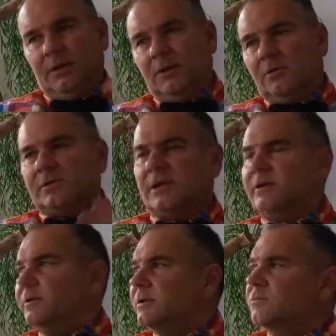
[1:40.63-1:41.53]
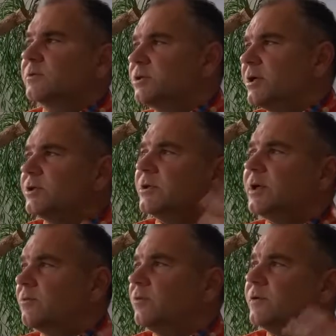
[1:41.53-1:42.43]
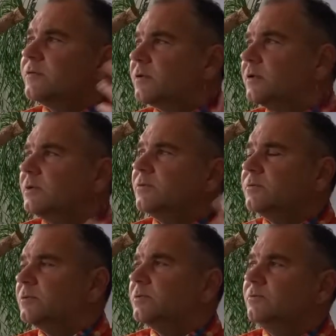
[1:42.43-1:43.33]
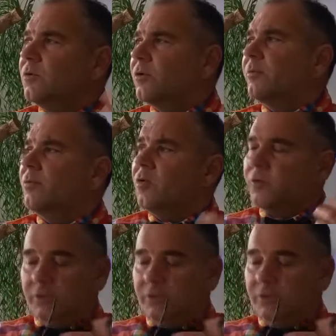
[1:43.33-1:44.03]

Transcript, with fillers: it looks like this would change again with uh, more and more